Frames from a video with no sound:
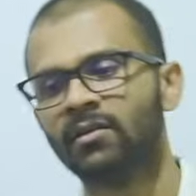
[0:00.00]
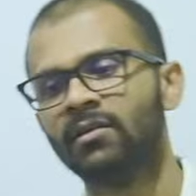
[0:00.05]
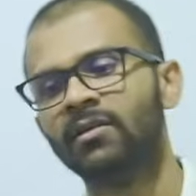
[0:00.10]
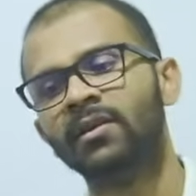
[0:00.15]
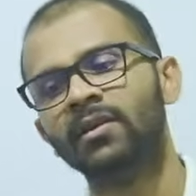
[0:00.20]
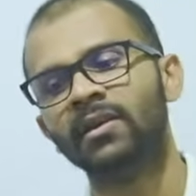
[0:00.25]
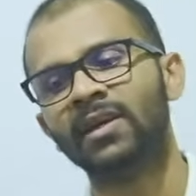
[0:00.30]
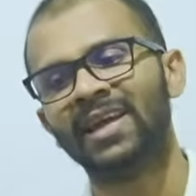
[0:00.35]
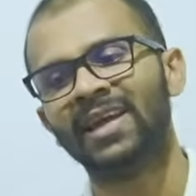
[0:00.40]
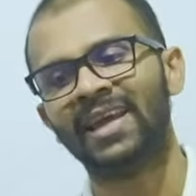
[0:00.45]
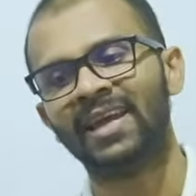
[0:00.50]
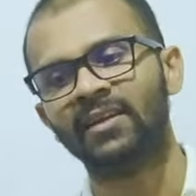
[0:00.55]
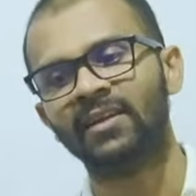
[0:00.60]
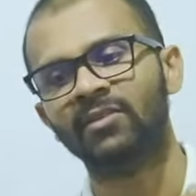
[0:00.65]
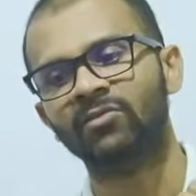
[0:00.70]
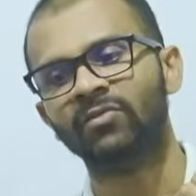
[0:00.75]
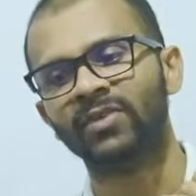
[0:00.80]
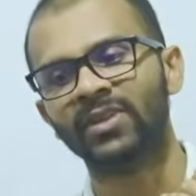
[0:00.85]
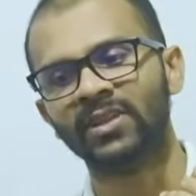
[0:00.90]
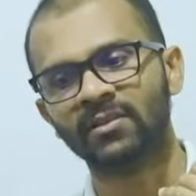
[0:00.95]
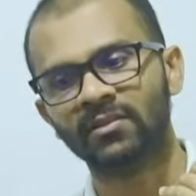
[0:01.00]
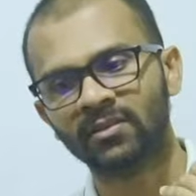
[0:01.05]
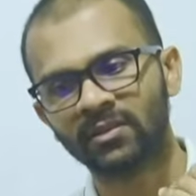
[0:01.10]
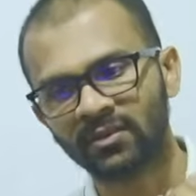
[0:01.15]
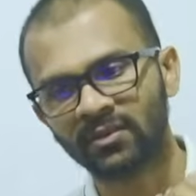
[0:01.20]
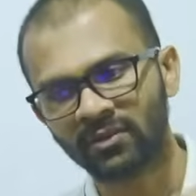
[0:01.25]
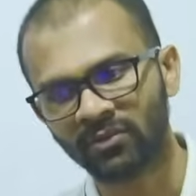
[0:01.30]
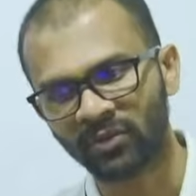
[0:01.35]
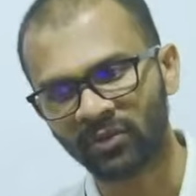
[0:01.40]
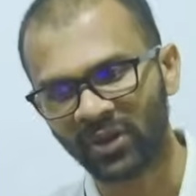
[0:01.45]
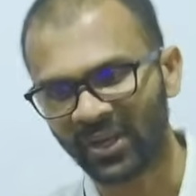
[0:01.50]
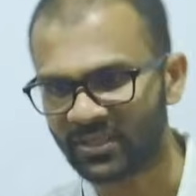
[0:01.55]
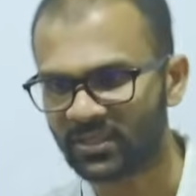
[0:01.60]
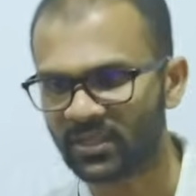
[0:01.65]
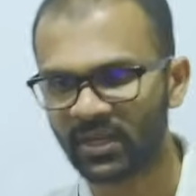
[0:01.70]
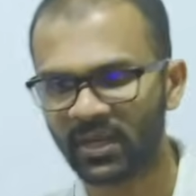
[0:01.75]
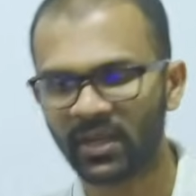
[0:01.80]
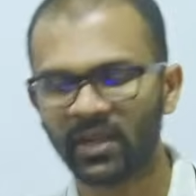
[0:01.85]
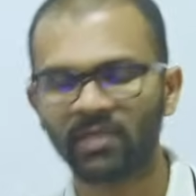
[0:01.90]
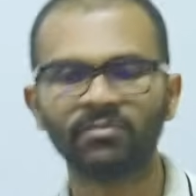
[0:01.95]
and with rational
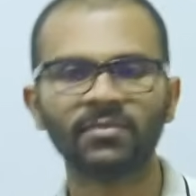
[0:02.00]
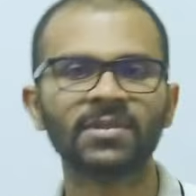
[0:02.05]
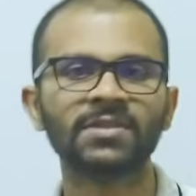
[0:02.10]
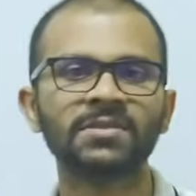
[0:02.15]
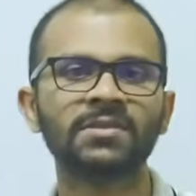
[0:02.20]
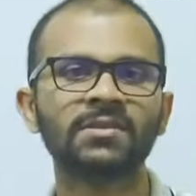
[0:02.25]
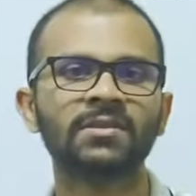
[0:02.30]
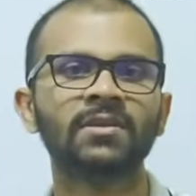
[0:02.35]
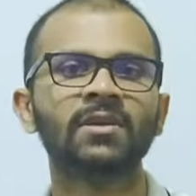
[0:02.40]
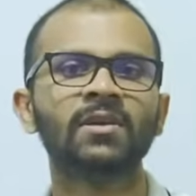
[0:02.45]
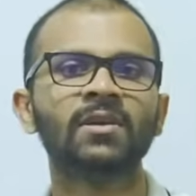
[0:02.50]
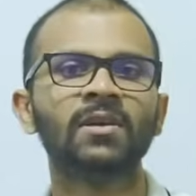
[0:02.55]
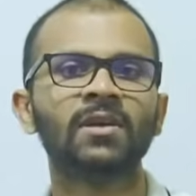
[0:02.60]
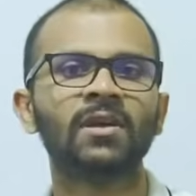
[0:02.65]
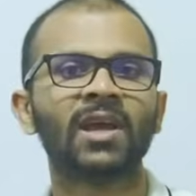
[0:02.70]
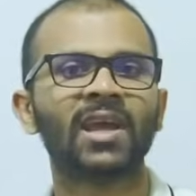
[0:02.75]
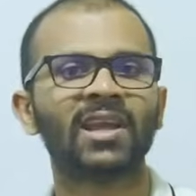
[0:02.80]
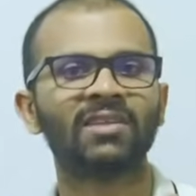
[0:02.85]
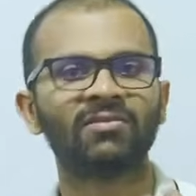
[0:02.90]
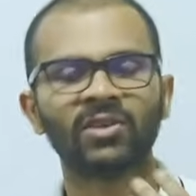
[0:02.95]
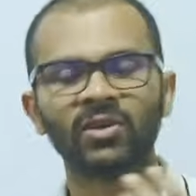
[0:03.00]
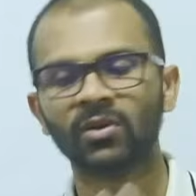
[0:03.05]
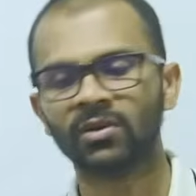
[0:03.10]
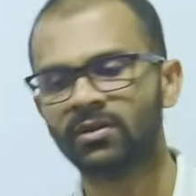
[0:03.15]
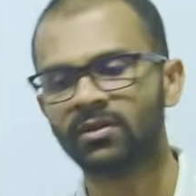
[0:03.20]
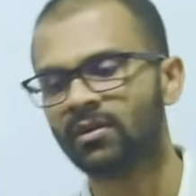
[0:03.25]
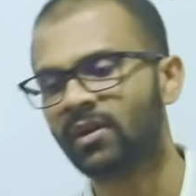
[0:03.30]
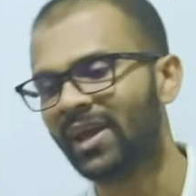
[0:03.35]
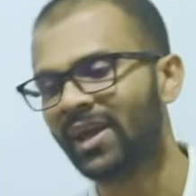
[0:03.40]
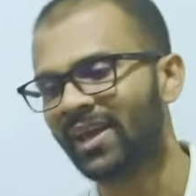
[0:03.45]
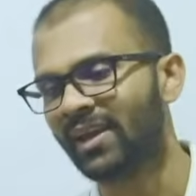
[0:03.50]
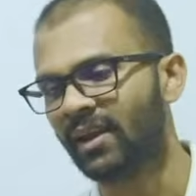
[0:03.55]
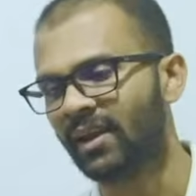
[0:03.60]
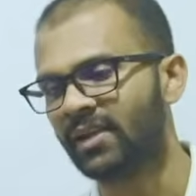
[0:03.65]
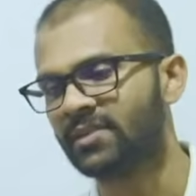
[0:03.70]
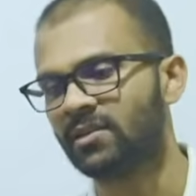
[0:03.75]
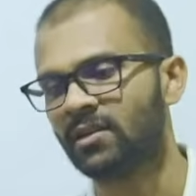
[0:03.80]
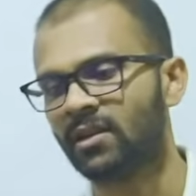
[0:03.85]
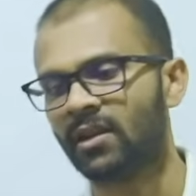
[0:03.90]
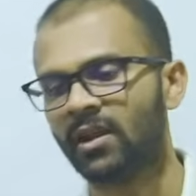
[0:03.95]
numbers, and we got irrational
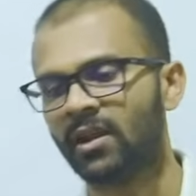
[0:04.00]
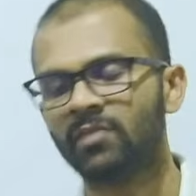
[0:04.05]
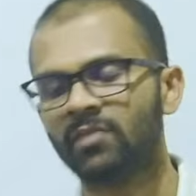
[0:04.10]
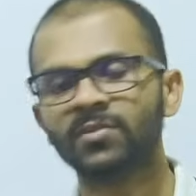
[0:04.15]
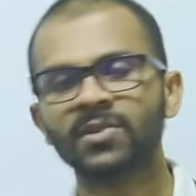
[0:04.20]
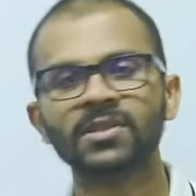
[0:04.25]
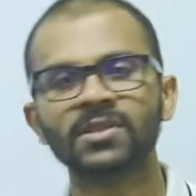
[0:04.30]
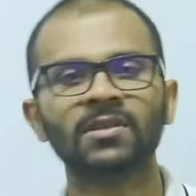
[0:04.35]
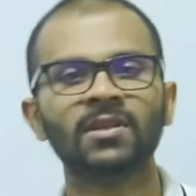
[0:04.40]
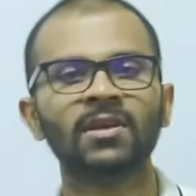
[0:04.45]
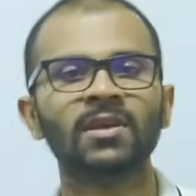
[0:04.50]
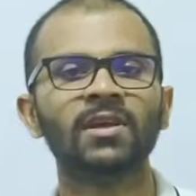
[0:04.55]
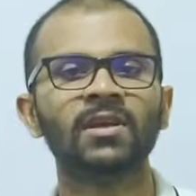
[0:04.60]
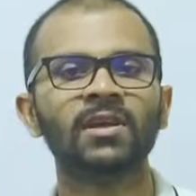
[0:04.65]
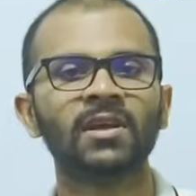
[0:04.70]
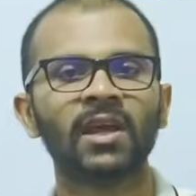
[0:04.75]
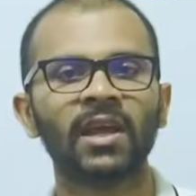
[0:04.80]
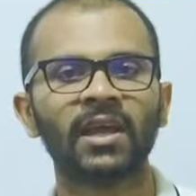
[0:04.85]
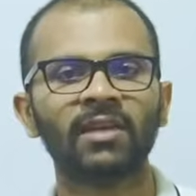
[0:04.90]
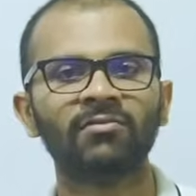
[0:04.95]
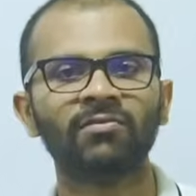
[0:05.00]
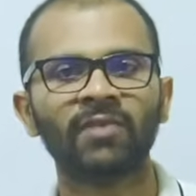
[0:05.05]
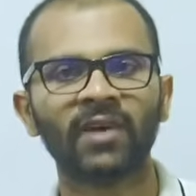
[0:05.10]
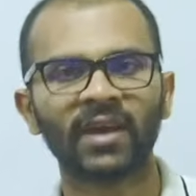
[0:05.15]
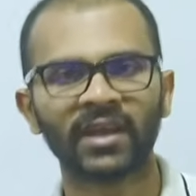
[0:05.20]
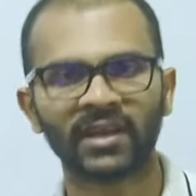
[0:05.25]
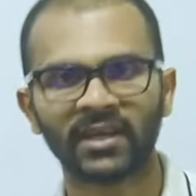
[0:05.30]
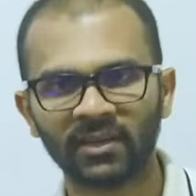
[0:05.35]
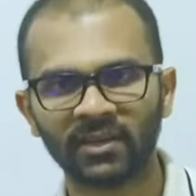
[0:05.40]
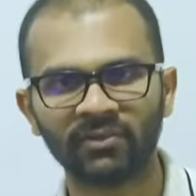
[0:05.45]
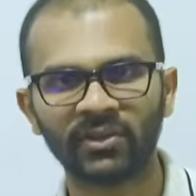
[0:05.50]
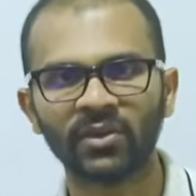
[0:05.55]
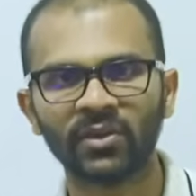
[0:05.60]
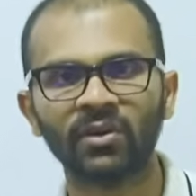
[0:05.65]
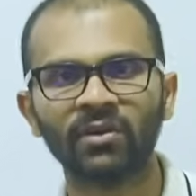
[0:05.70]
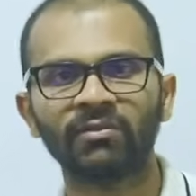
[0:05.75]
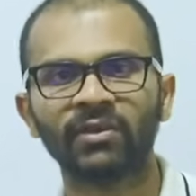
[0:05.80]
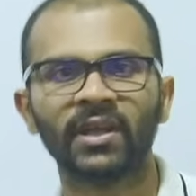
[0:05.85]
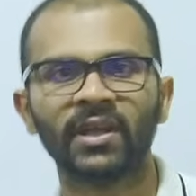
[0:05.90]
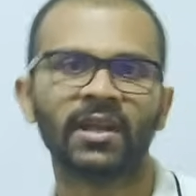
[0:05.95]
numbers, and finally we got
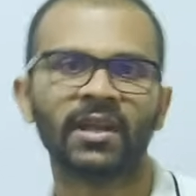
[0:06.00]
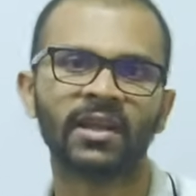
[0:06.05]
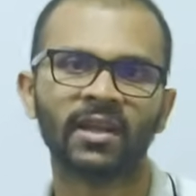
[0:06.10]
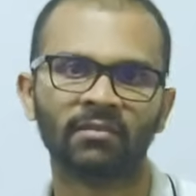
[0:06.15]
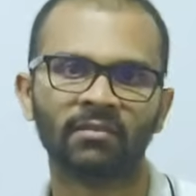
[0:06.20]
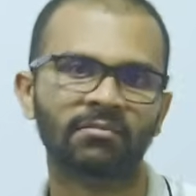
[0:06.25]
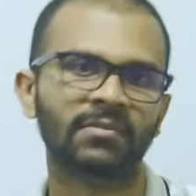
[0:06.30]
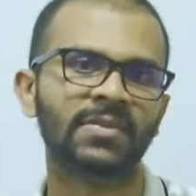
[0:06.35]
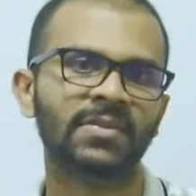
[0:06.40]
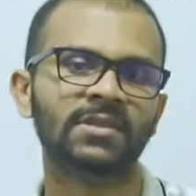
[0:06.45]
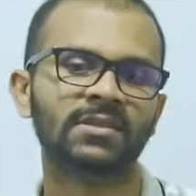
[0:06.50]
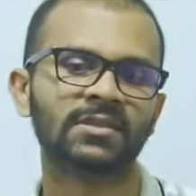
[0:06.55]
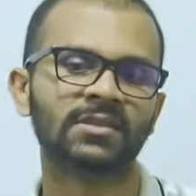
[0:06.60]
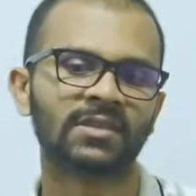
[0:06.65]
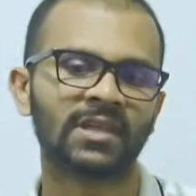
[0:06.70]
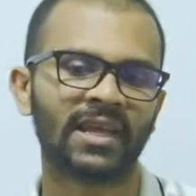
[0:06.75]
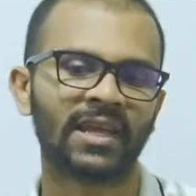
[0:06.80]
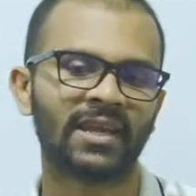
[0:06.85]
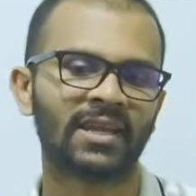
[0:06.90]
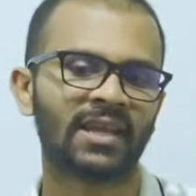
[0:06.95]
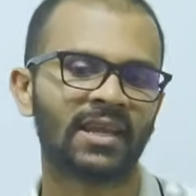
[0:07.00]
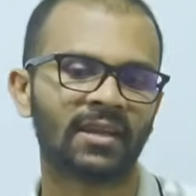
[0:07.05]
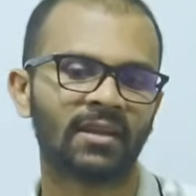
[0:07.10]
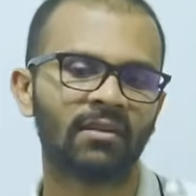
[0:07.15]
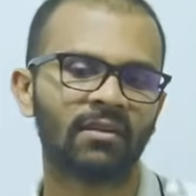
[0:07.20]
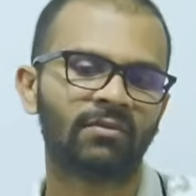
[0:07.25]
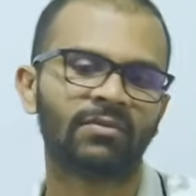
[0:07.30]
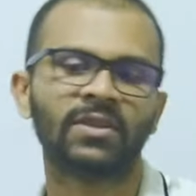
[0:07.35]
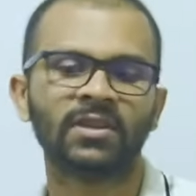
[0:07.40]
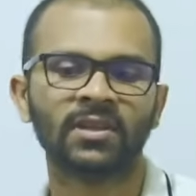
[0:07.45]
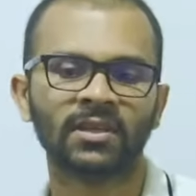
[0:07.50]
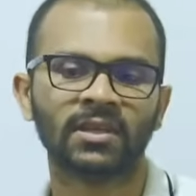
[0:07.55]
real numbers, and end of the